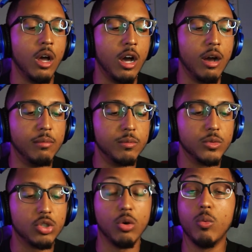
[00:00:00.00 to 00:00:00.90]
Um,
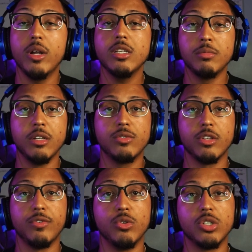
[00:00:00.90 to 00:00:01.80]
so what this mean for
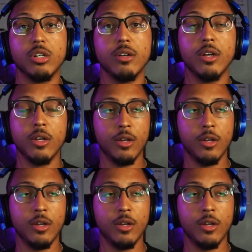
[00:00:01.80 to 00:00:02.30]
the future?